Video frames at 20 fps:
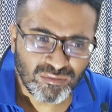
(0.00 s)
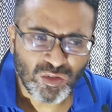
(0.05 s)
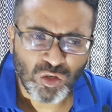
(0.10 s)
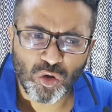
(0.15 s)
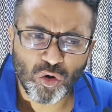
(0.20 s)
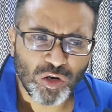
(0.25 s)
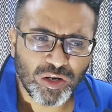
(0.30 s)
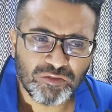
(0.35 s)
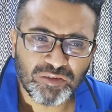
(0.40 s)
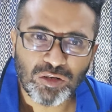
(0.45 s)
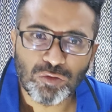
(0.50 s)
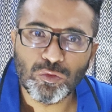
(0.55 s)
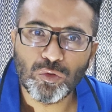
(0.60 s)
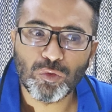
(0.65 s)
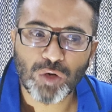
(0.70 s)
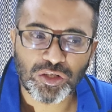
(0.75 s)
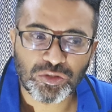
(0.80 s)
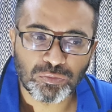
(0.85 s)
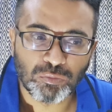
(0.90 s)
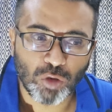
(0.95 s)
or even who
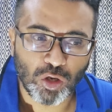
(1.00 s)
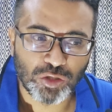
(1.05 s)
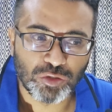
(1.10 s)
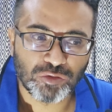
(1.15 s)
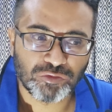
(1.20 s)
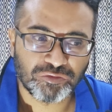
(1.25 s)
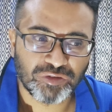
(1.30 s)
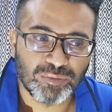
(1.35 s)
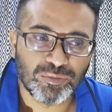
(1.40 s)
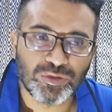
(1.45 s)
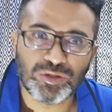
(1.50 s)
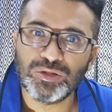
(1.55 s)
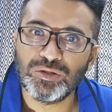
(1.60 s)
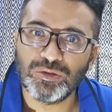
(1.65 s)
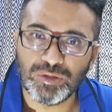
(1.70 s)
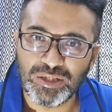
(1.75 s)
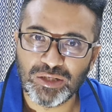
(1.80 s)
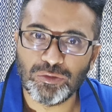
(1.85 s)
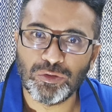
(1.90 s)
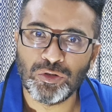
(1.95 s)
watch Bollywood films,
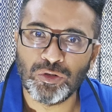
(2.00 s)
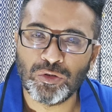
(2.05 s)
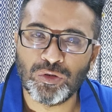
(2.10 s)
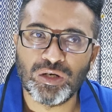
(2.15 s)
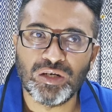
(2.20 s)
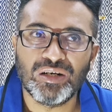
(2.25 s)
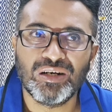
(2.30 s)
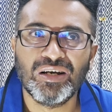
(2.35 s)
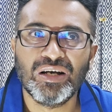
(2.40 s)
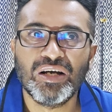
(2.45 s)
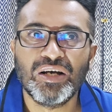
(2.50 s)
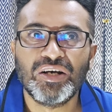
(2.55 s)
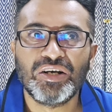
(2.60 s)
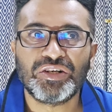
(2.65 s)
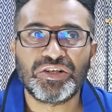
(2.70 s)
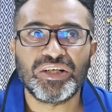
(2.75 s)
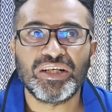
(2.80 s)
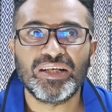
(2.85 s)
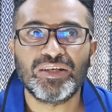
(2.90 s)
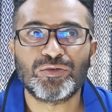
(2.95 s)
they would know her.
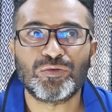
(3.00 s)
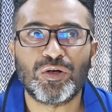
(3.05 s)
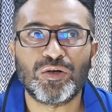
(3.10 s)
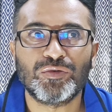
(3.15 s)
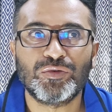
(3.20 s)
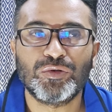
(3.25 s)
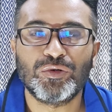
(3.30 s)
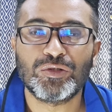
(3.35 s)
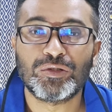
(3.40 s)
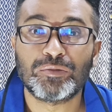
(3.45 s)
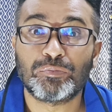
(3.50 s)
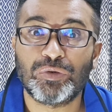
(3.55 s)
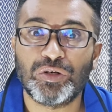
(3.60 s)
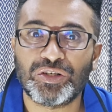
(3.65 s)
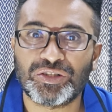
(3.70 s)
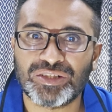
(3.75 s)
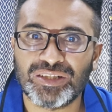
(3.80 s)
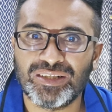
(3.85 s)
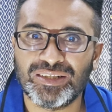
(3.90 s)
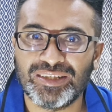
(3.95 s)
She is one of those
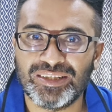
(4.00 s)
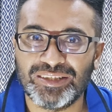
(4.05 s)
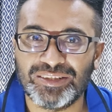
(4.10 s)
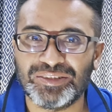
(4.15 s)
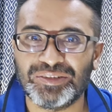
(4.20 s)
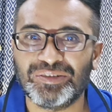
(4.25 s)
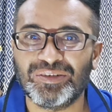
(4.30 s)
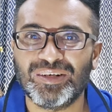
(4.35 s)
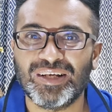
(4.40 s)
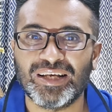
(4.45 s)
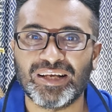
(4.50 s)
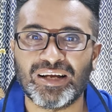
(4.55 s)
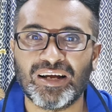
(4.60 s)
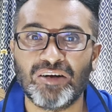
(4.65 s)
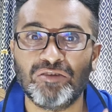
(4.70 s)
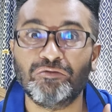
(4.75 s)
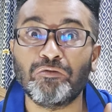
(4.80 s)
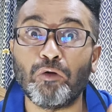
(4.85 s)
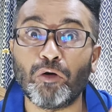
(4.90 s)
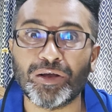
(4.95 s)
personalities, you know, like
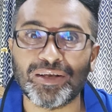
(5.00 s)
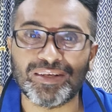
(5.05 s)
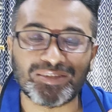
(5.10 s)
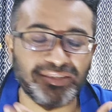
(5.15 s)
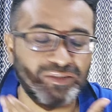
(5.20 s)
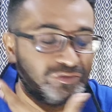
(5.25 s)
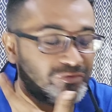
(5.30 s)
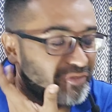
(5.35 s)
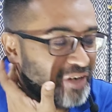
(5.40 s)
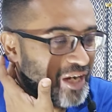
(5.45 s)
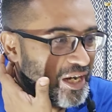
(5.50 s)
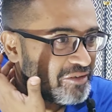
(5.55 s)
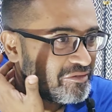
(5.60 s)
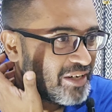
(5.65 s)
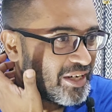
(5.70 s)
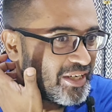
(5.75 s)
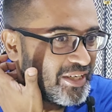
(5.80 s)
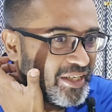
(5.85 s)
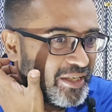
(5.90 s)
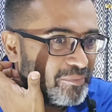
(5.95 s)
her voice is very,
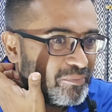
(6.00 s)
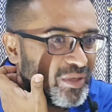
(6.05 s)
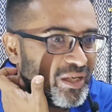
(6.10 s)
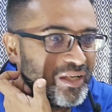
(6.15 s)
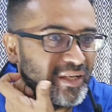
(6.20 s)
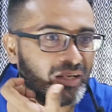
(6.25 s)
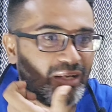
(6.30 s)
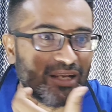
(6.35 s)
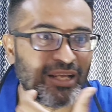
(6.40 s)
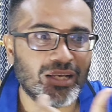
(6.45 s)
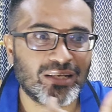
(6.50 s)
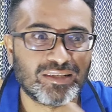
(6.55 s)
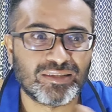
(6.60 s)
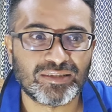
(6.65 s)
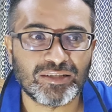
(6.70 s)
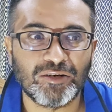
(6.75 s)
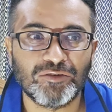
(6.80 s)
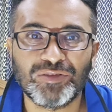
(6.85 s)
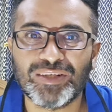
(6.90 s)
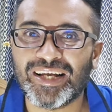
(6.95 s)
very deep. Like
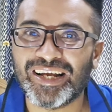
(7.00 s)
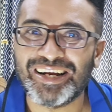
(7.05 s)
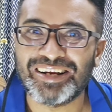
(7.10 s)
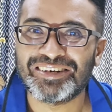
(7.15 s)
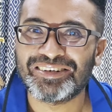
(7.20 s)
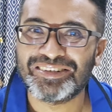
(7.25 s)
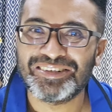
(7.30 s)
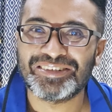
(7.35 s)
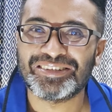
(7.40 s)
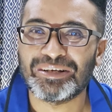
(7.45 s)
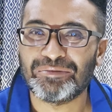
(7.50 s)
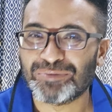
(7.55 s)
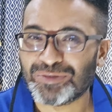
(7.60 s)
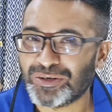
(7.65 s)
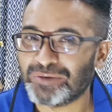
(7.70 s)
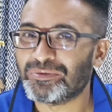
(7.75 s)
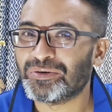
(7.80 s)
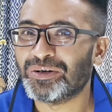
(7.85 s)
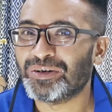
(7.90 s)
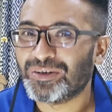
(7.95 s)
some of the characters, I'm
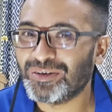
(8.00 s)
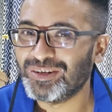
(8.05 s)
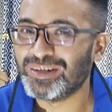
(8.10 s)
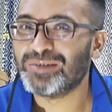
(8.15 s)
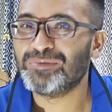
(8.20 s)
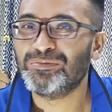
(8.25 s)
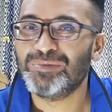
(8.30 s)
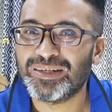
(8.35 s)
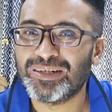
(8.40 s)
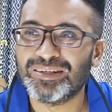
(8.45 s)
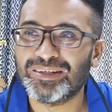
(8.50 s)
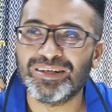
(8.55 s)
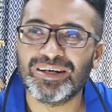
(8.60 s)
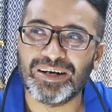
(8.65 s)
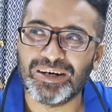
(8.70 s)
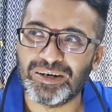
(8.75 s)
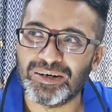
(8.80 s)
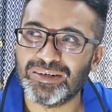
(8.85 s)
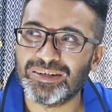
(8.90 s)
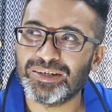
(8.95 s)
sorry, I'm gonna go a little bit,
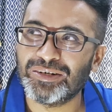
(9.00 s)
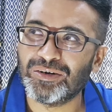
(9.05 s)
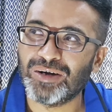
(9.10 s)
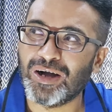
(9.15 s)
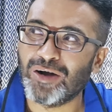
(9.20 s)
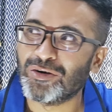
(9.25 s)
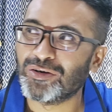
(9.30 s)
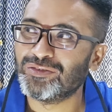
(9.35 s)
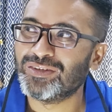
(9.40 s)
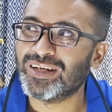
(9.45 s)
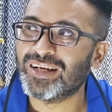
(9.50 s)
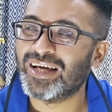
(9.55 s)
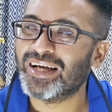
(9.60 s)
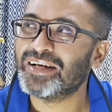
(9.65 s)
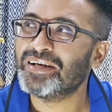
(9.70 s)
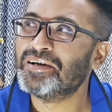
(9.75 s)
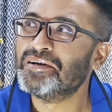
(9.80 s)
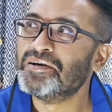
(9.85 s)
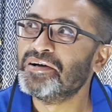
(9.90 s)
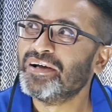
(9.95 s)
uh, you know, out of the
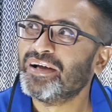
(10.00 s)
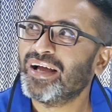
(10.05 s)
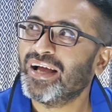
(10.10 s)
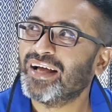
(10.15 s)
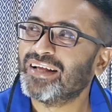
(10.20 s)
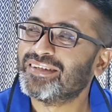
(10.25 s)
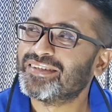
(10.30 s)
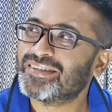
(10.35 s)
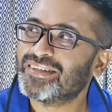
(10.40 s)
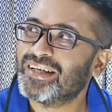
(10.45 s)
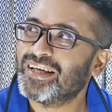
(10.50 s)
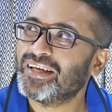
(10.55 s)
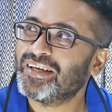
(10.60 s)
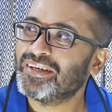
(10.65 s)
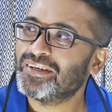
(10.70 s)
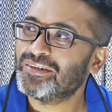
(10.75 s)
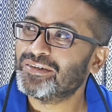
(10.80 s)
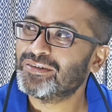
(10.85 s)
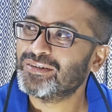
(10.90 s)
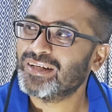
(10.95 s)
line and say,
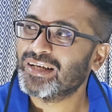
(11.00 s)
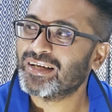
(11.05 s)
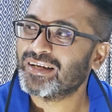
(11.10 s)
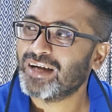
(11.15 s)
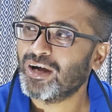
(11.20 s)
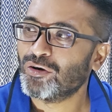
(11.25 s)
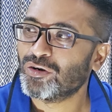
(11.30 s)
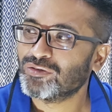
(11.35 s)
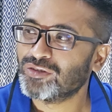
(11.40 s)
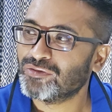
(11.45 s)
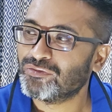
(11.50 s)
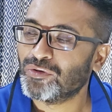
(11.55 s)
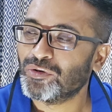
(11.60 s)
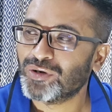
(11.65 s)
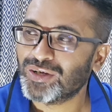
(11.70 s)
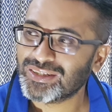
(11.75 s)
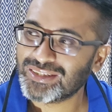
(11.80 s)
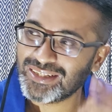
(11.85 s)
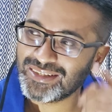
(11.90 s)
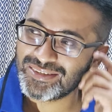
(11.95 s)
you know, like out of the
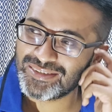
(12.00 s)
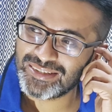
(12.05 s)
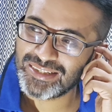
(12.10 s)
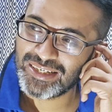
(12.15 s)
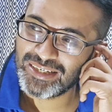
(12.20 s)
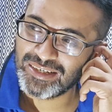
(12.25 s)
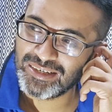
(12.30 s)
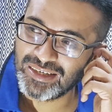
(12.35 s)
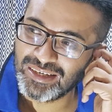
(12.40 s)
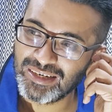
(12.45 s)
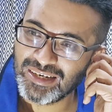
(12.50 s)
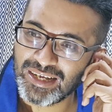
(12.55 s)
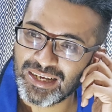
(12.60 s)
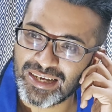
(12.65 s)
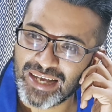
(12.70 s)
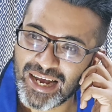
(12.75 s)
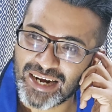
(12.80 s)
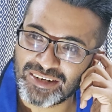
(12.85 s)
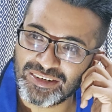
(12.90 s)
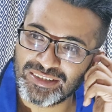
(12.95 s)
focus and say,
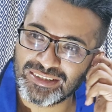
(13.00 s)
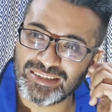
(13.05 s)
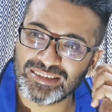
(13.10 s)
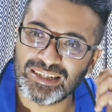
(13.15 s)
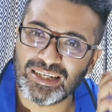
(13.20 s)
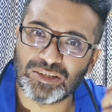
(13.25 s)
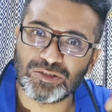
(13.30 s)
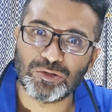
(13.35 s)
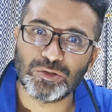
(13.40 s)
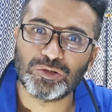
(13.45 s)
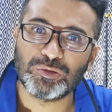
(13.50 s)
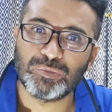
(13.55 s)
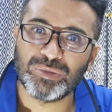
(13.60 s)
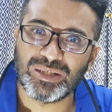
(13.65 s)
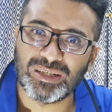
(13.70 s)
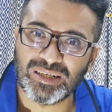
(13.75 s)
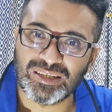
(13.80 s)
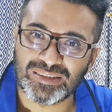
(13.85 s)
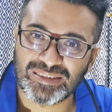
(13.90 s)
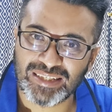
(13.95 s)
like actresses like
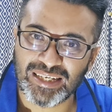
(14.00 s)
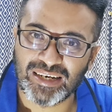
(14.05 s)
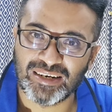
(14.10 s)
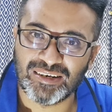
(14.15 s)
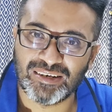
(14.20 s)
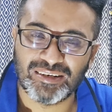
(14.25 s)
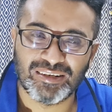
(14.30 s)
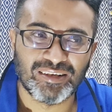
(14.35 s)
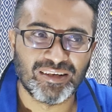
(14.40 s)
Sushmita Sen,